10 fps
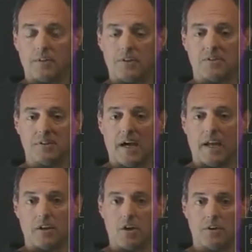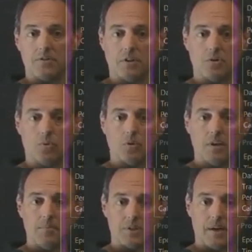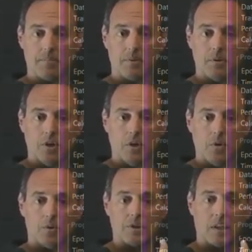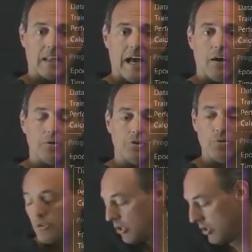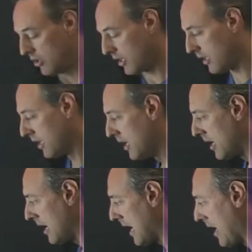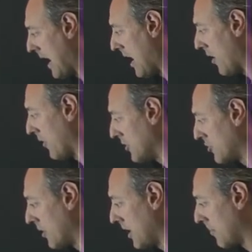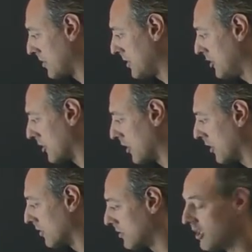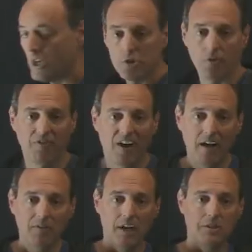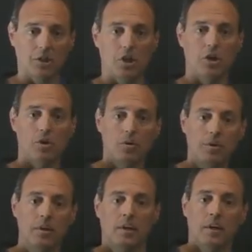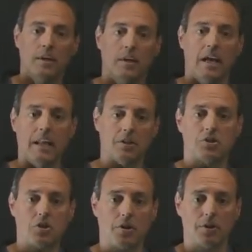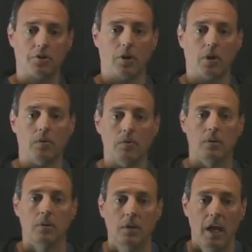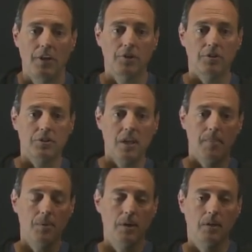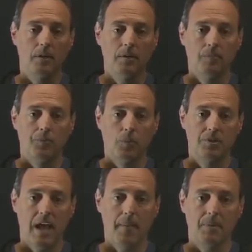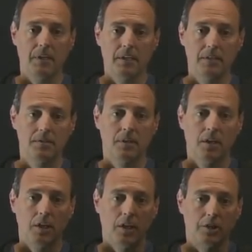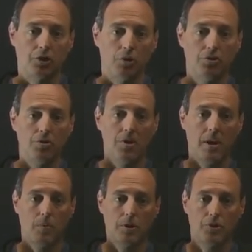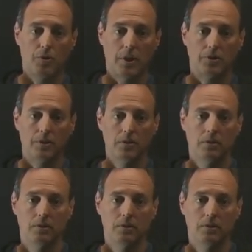This diagnostic tool comes up, which allows you to look at how this training procedure goes. So five lines of code, and it's starting to go. And you can see up here, what's happening is, it shows you the network structure